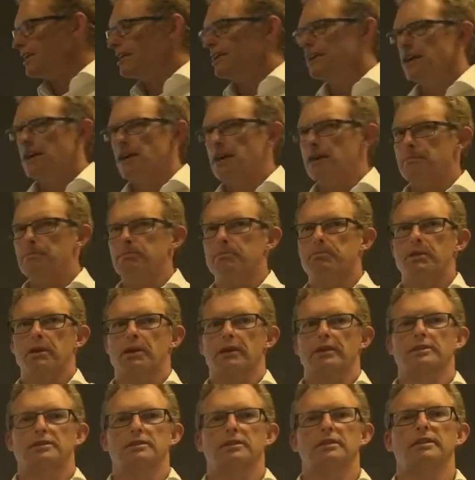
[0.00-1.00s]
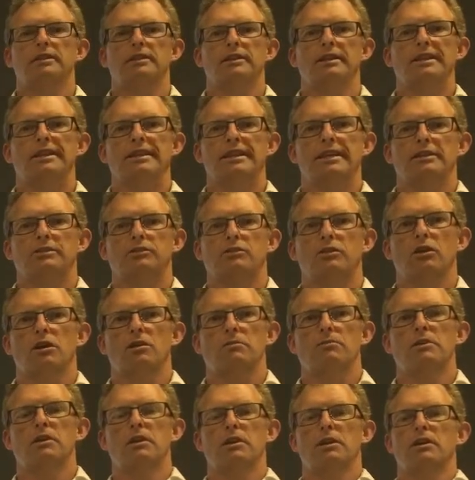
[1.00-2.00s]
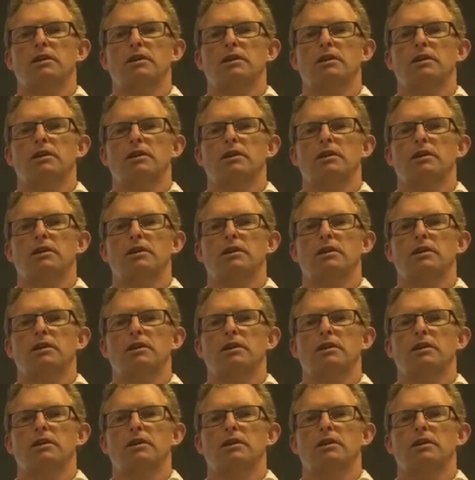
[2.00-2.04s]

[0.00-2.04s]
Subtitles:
But I guess in that time